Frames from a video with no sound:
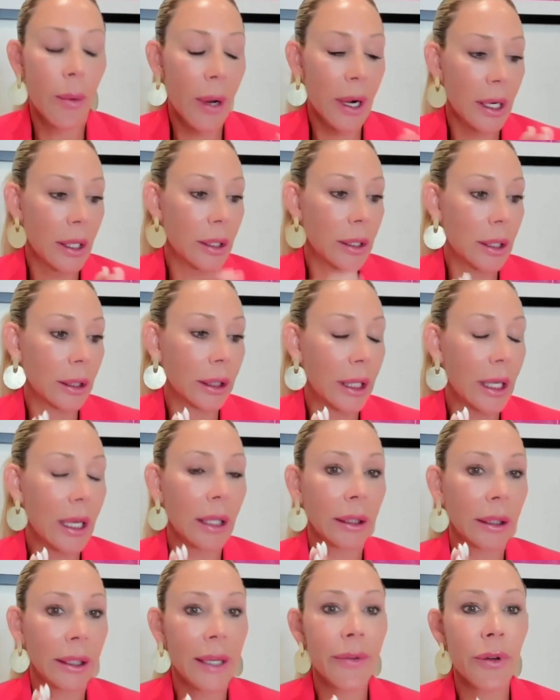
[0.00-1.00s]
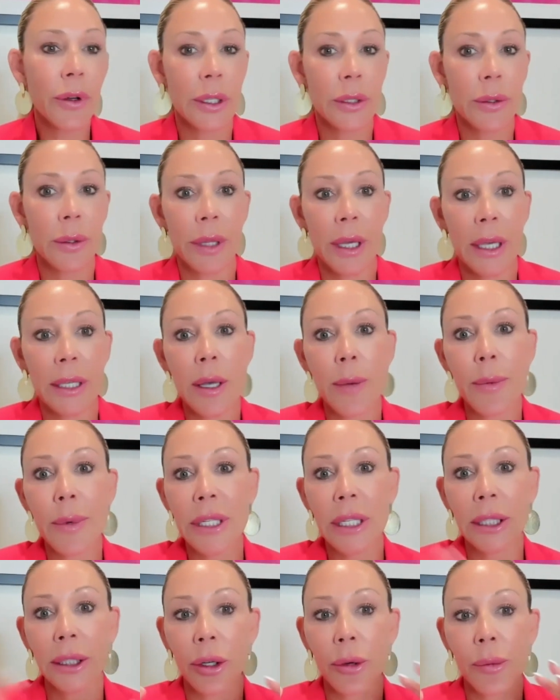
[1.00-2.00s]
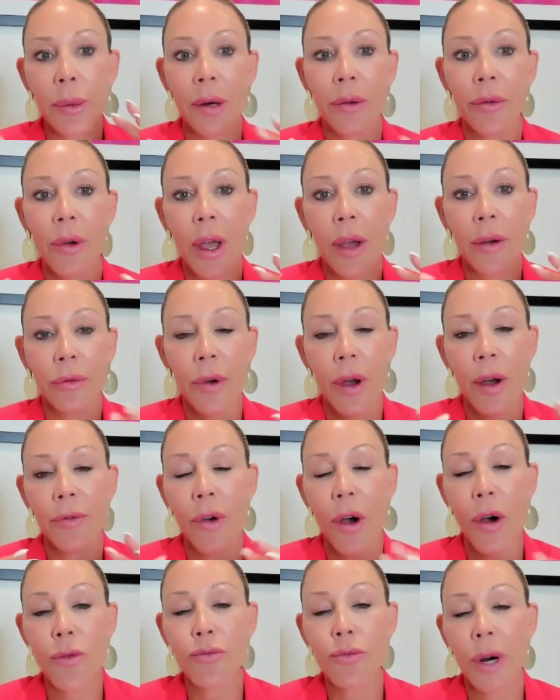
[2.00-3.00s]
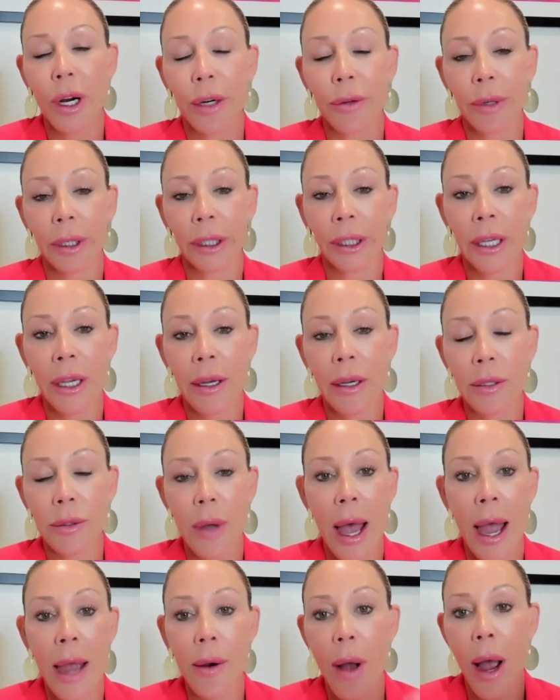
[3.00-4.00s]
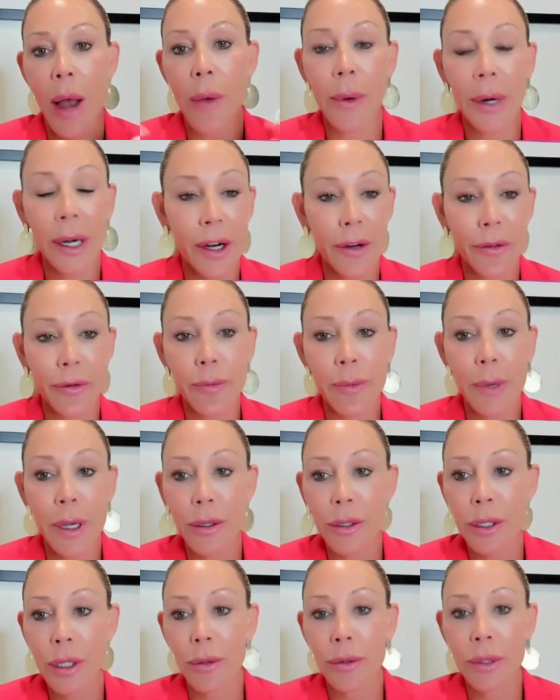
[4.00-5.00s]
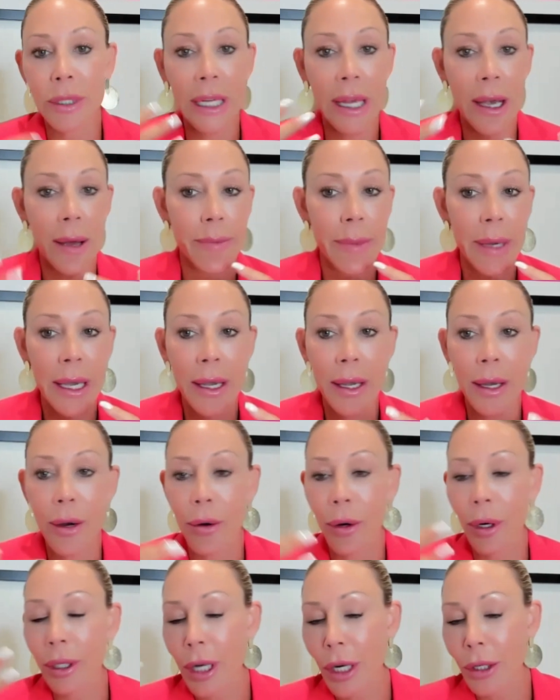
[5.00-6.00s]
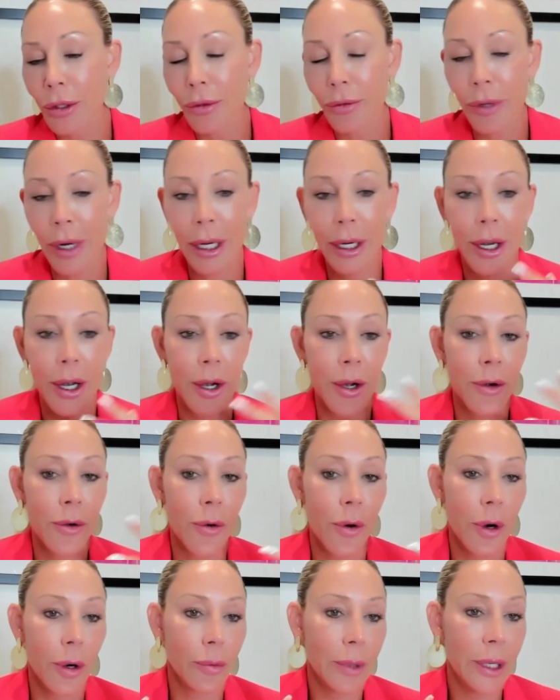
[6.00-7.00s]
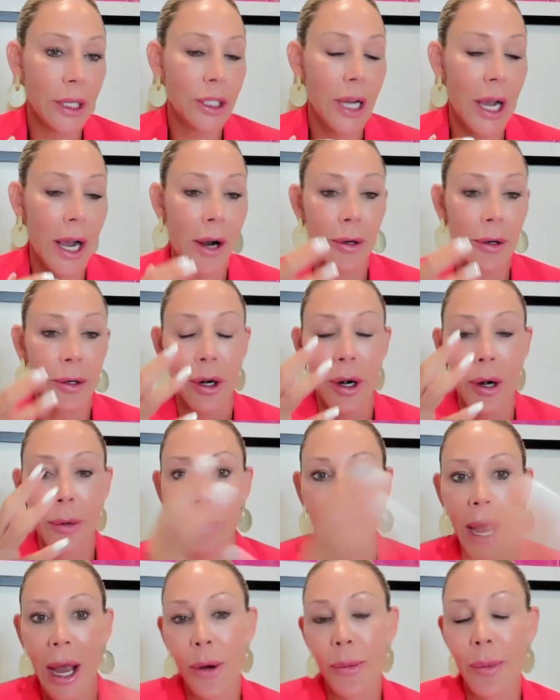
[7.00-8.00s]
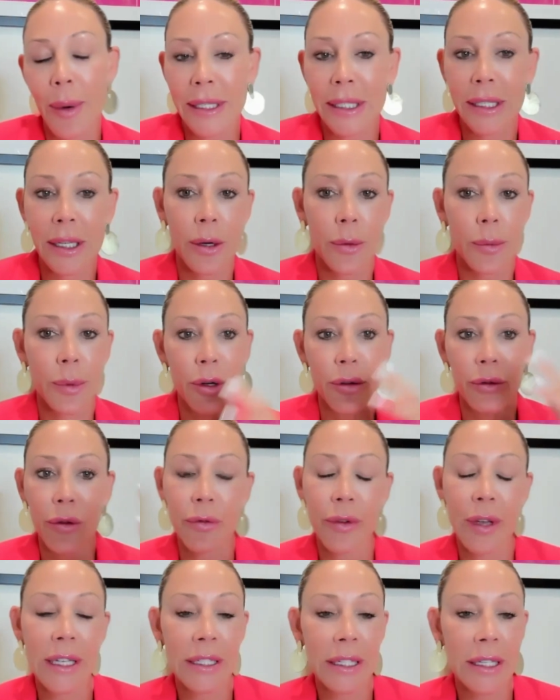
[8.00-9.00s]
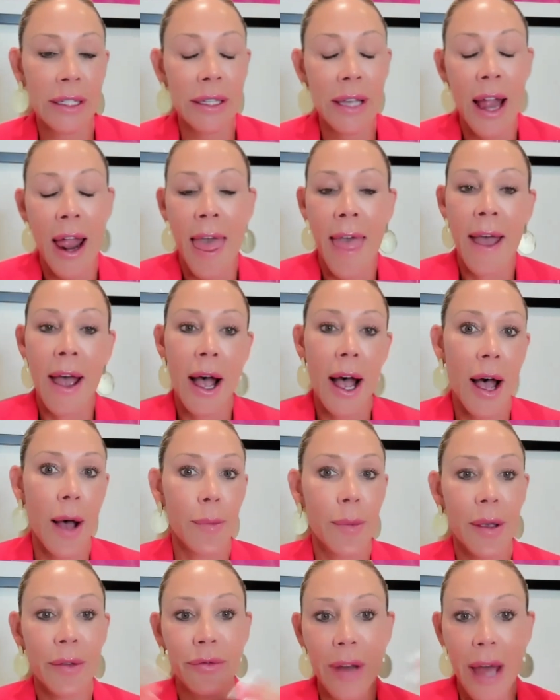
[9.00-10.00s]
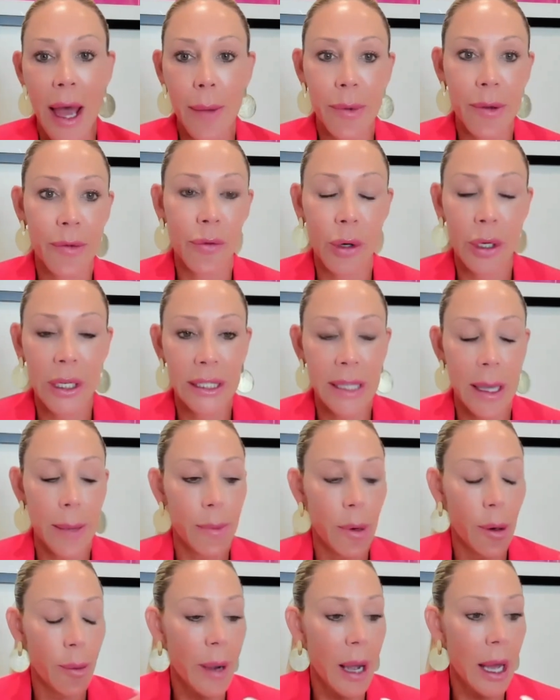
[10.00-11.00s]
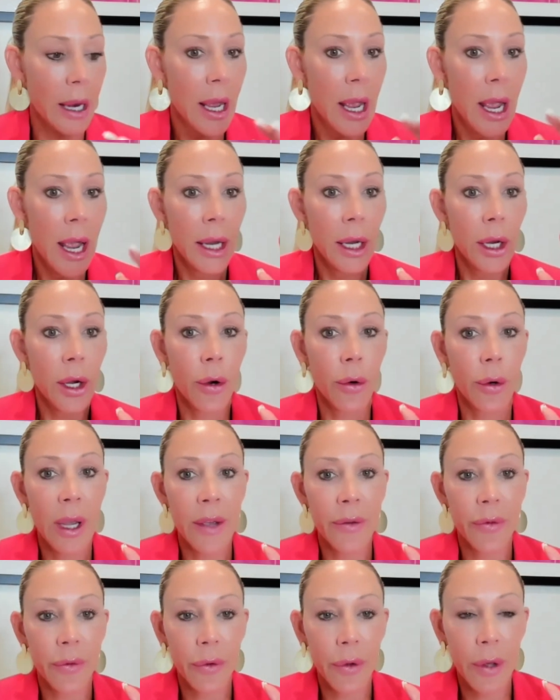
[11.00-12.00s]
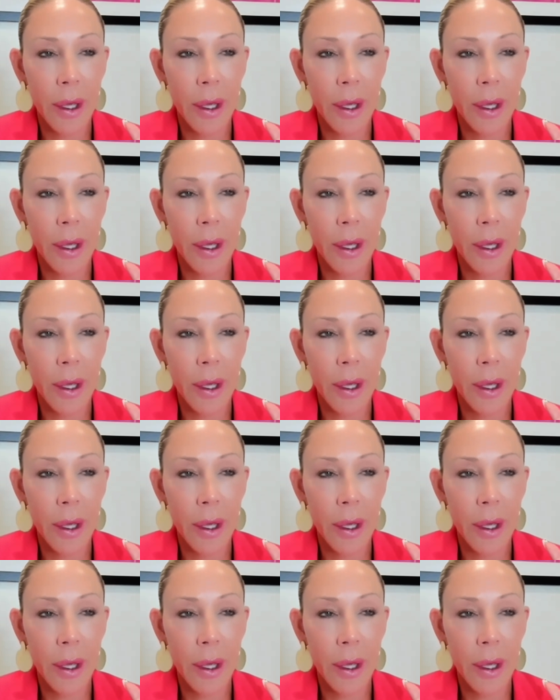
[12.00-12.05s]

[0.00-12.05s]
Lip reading: want to leave you guys with this, almost a little bit of homework really, because I want to hear from you. So DM me or Dr. Franco or reach out, or I hope I see your beautiful faces. If not before December, but if